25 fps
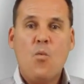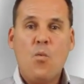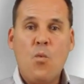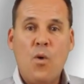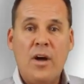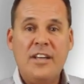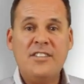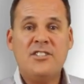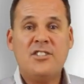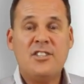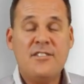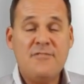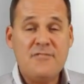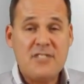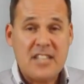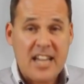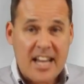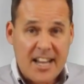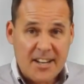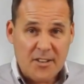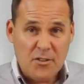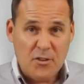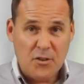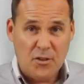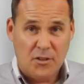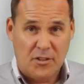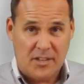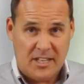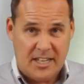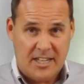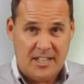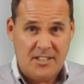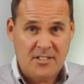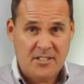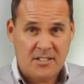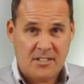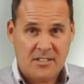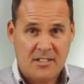Once you've done all
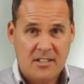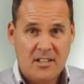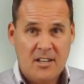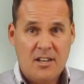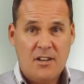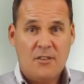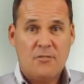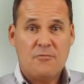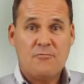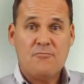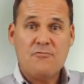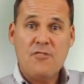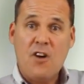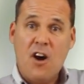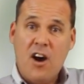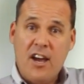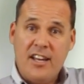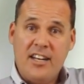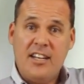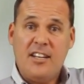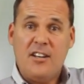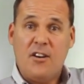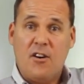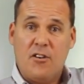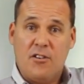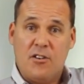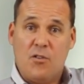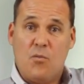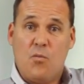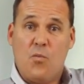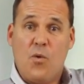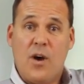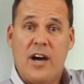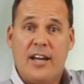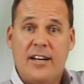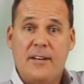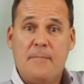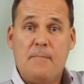this, write it on a
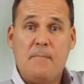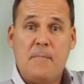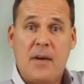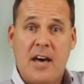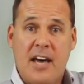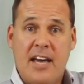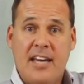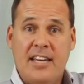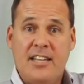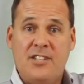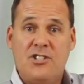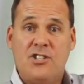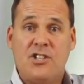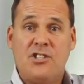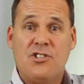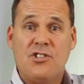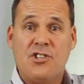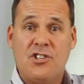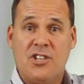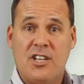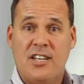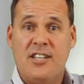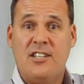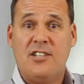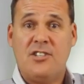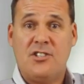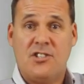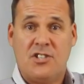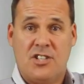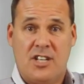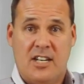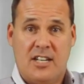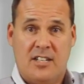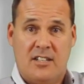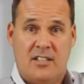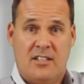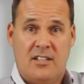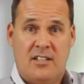one-page cheat
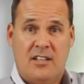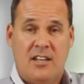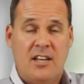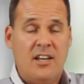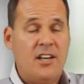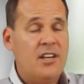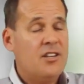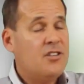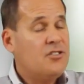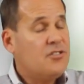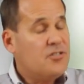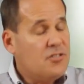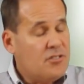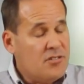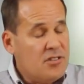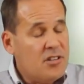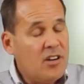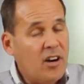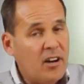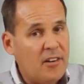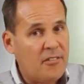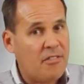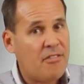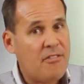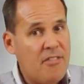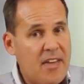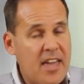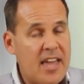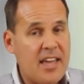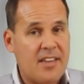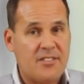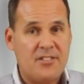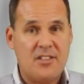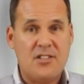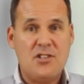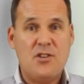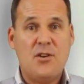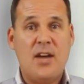sheet. Do not
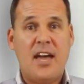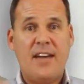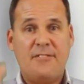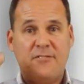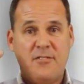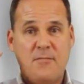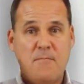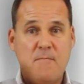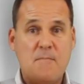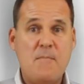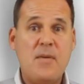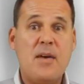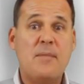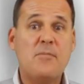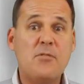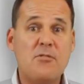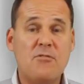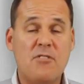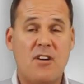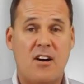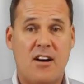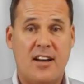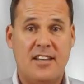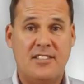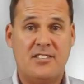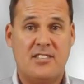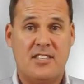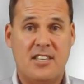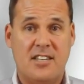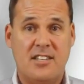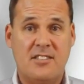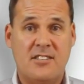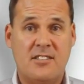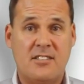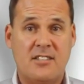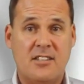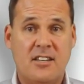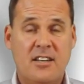think that you have to memorize
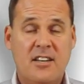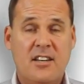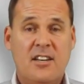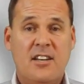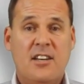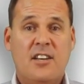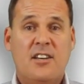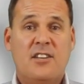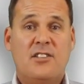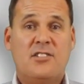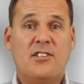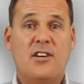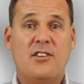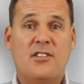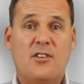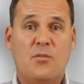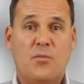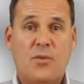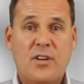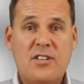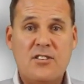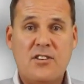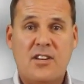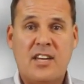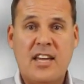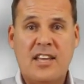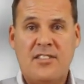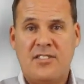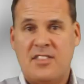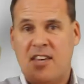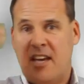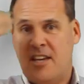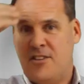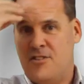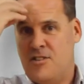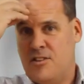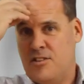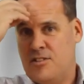this so that when you get
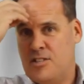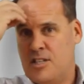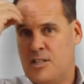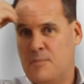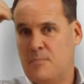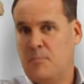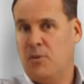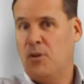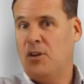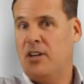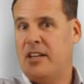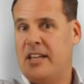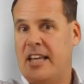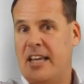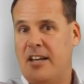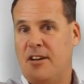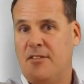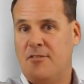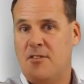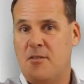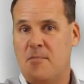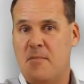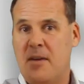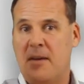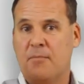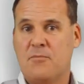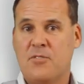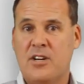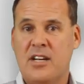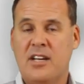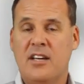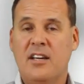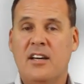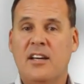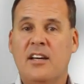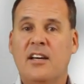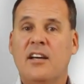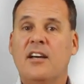there you can just pull it out of your
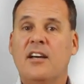memory.